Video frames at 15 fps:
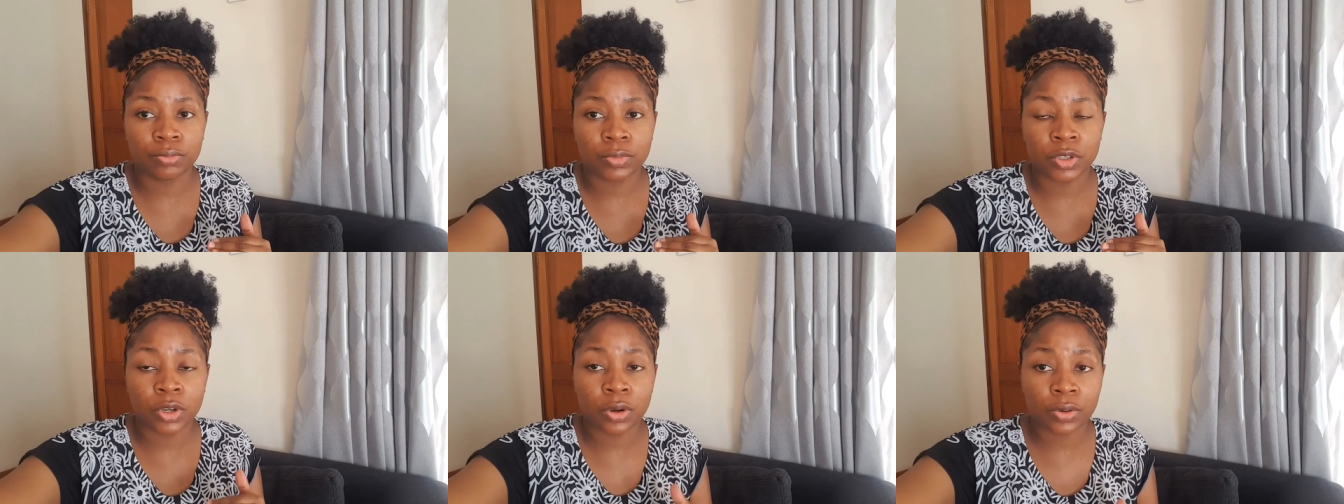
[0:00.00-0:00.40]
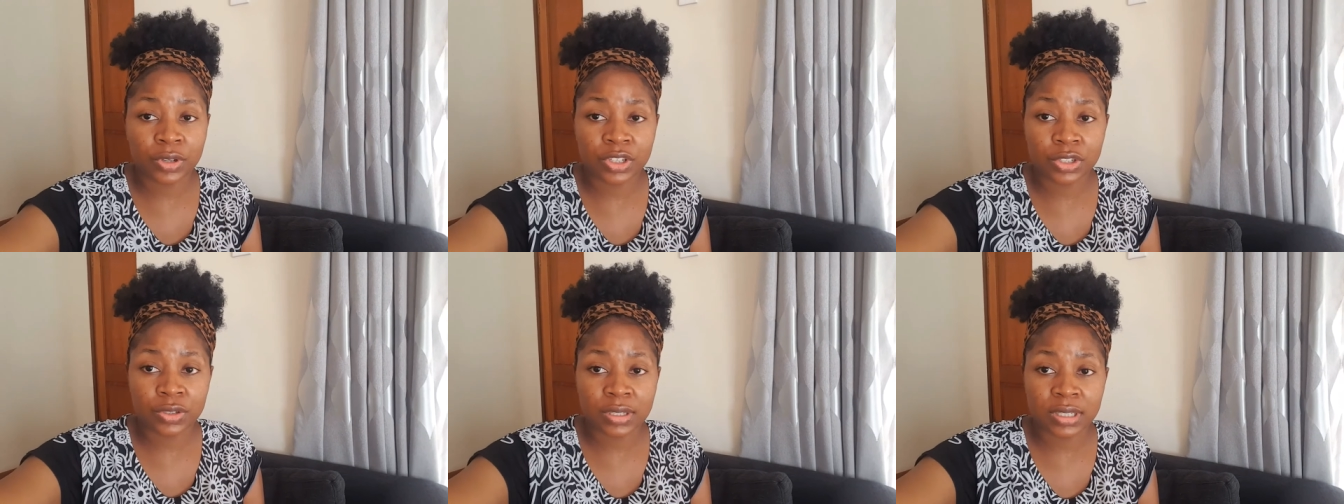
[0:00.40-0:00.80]

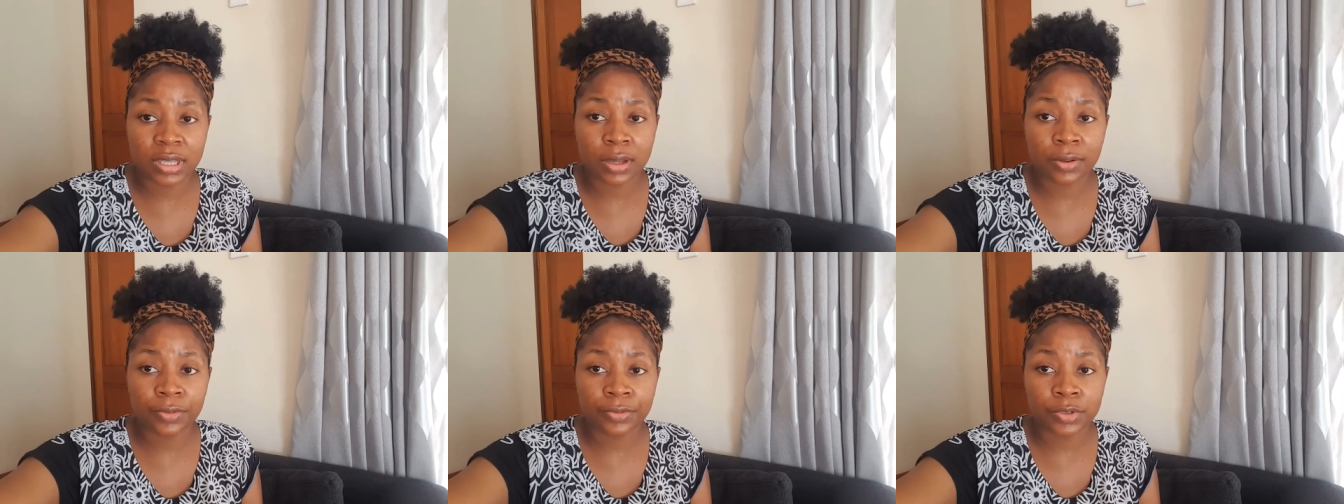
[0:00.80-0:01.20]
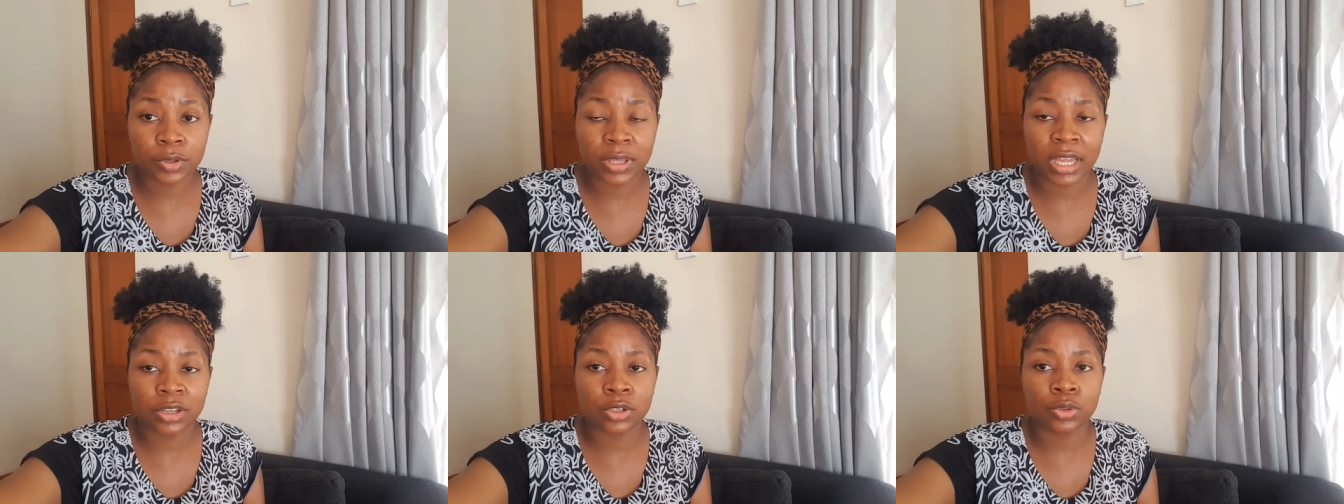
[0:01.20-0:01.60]
nourish yourself
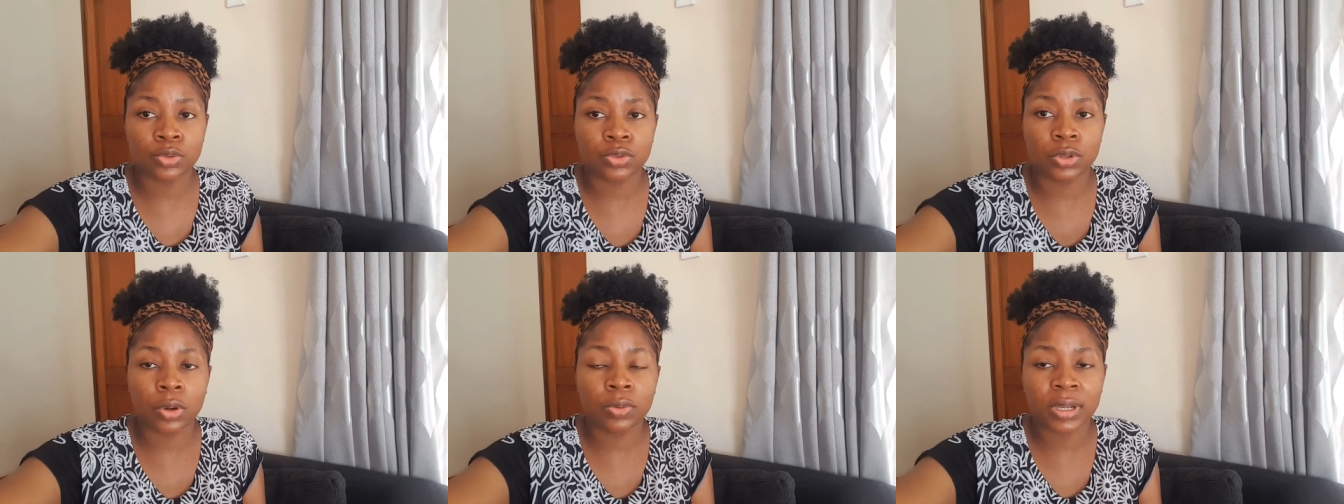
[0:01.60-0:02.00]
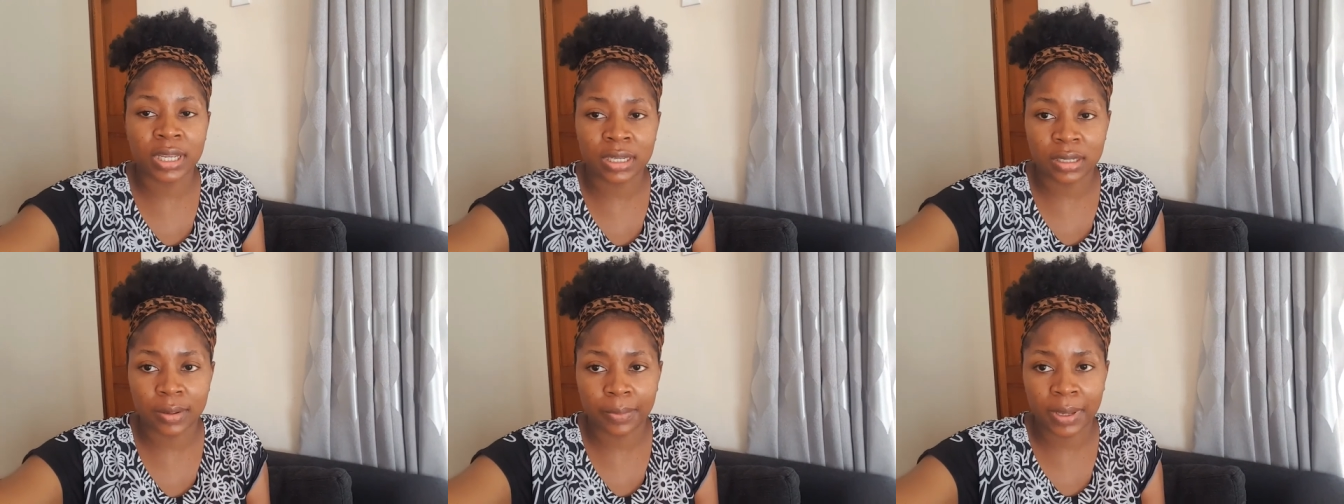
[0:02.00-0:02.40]
so that you don't
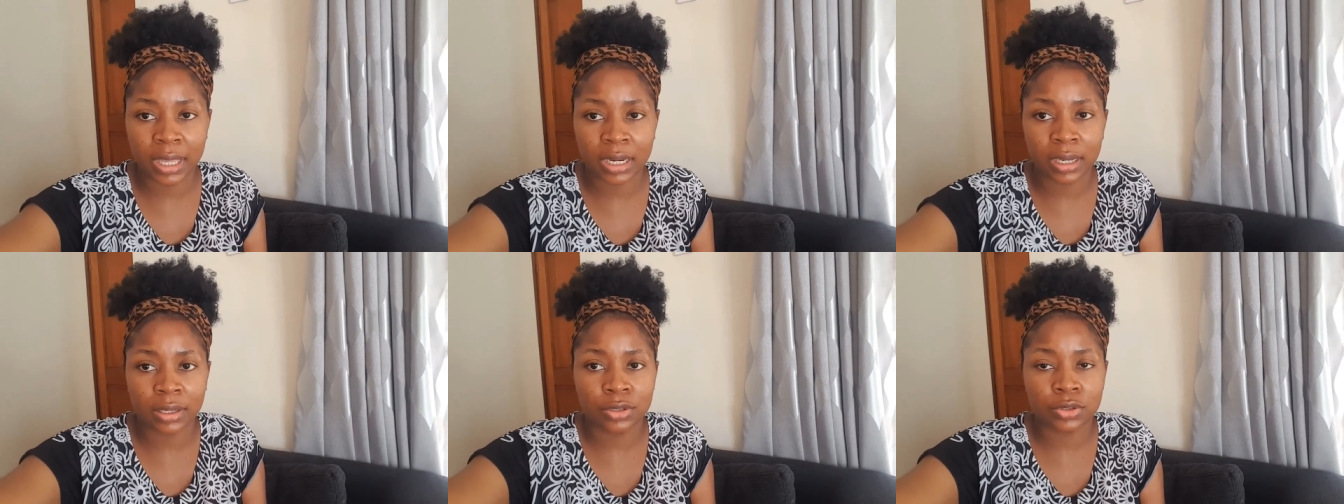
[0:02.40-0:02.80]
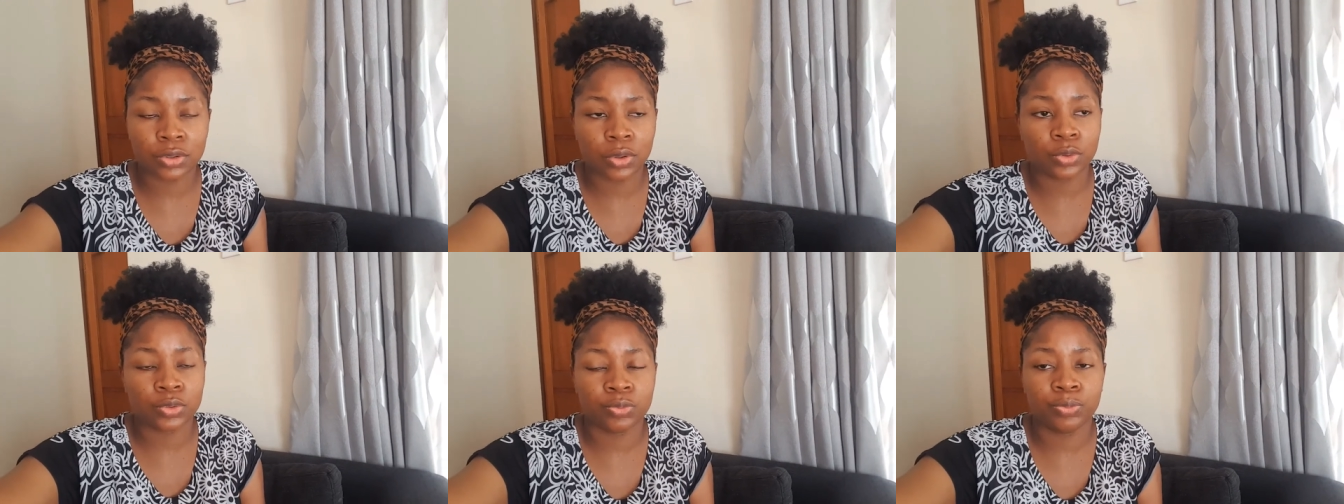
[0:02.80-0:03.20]
end up getting into
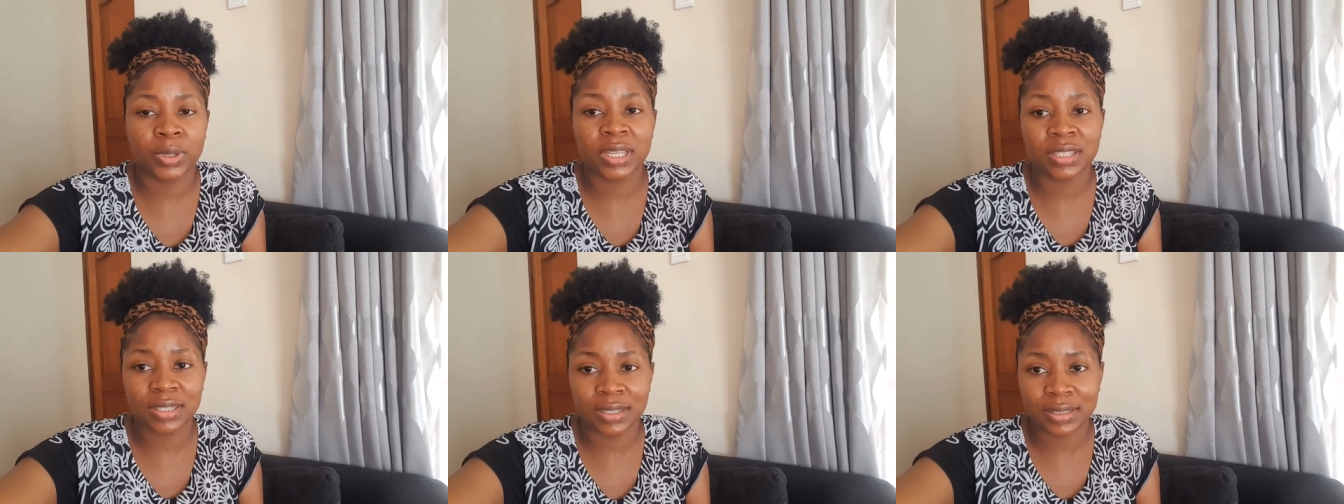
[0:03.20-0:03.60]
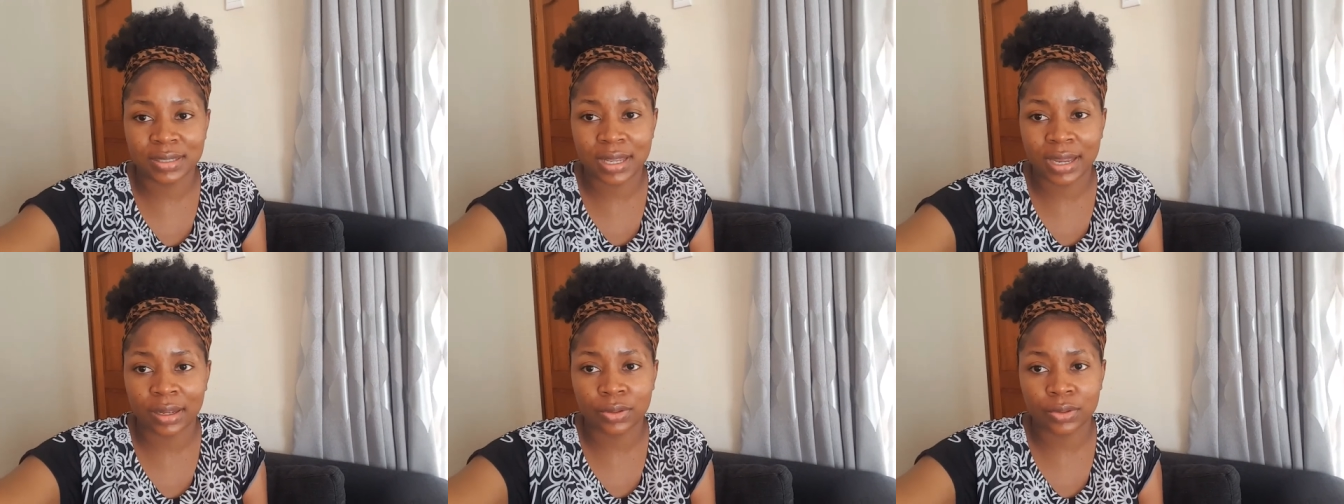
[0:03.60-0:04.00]
those binging
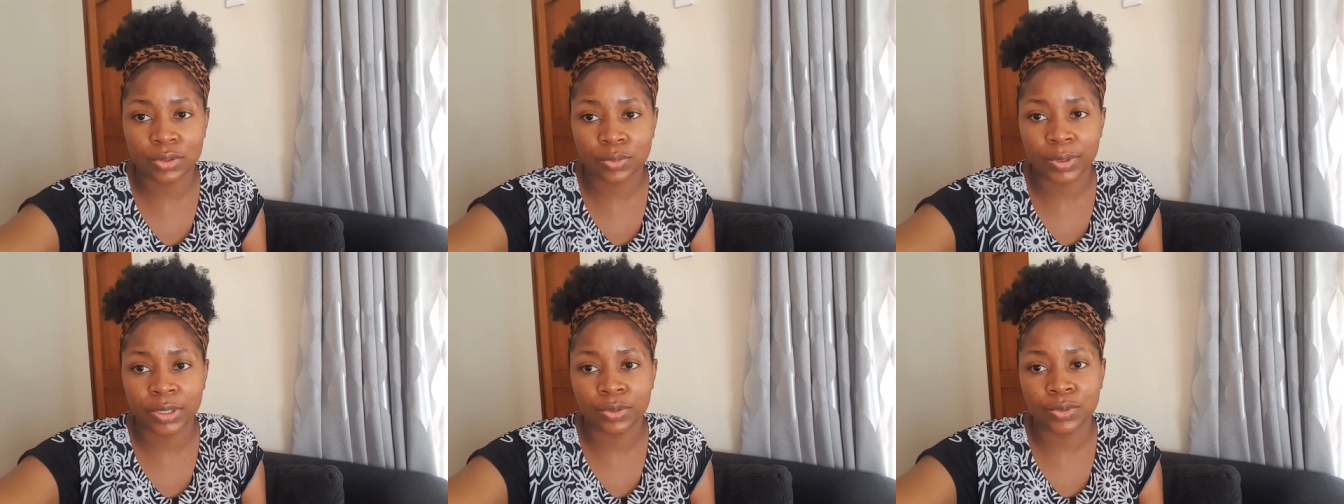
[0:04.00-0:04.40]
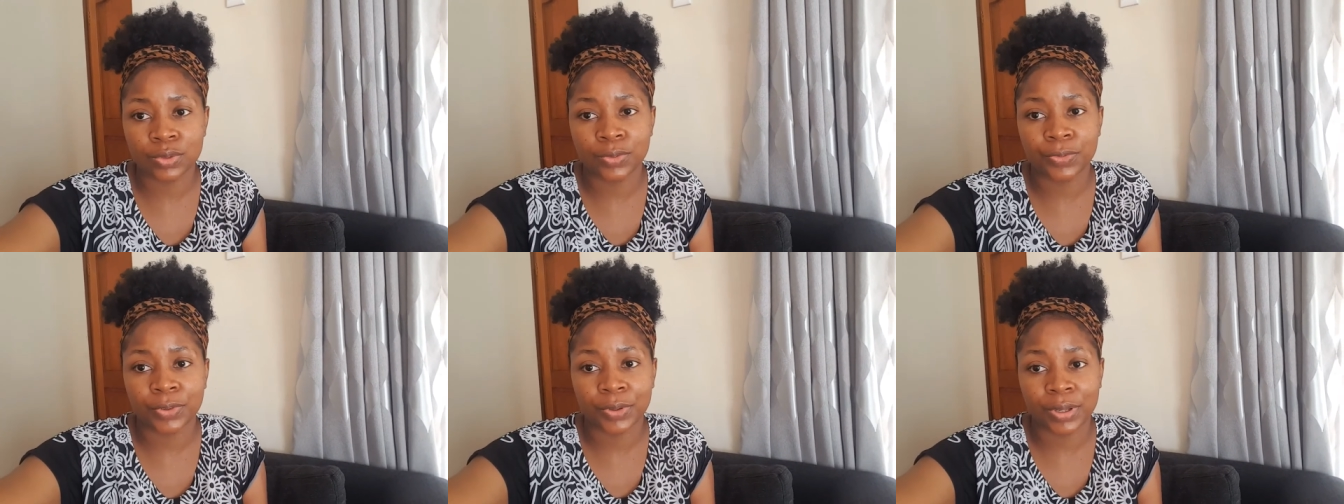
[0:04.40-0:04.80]
cycles when you
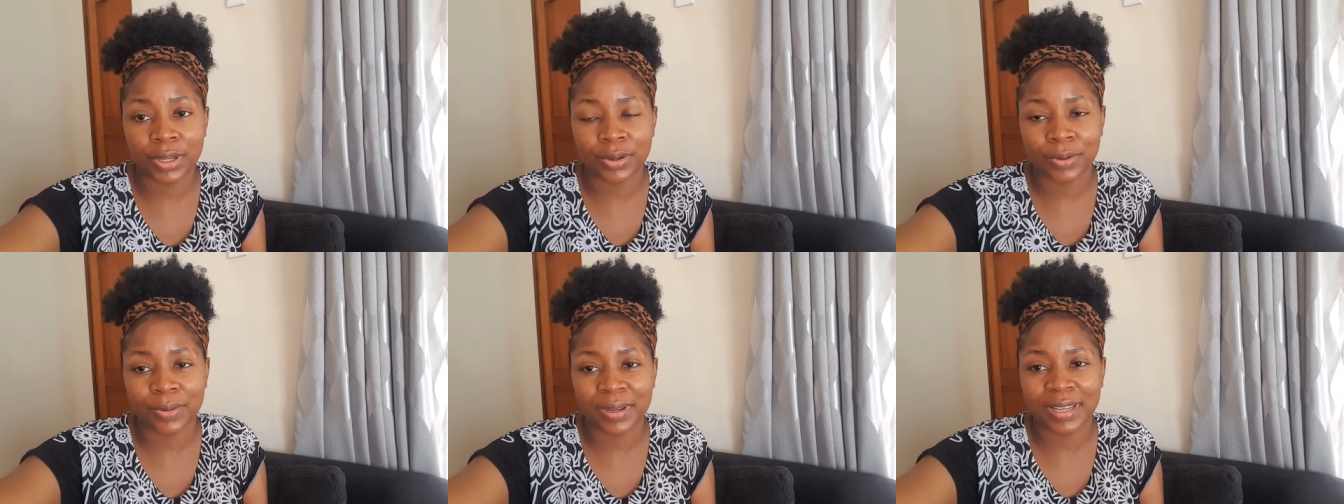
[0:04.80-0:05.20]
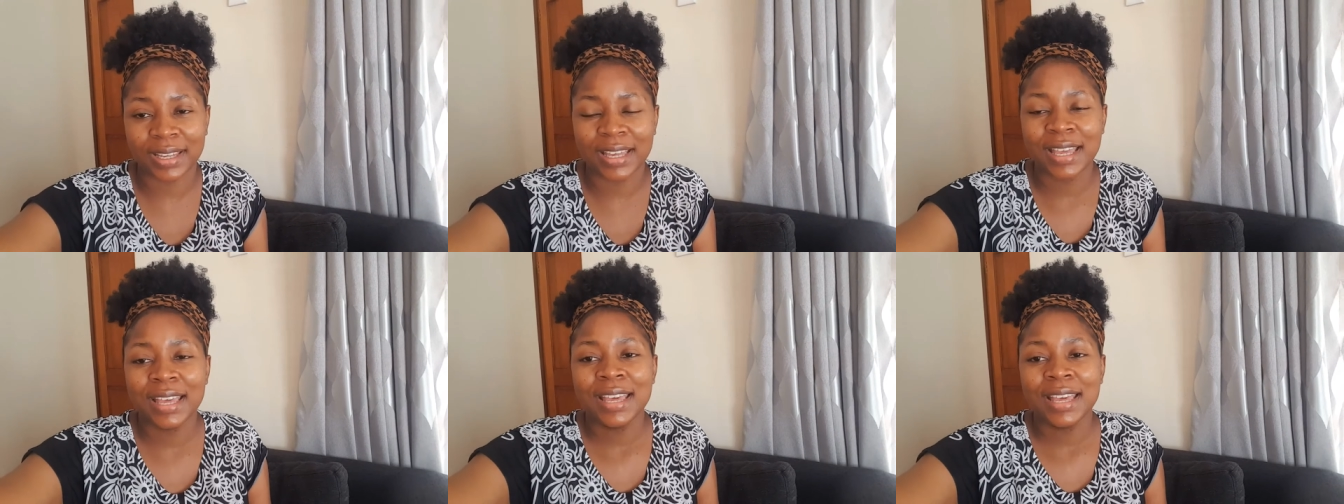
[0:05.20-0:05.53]
do feel hungry.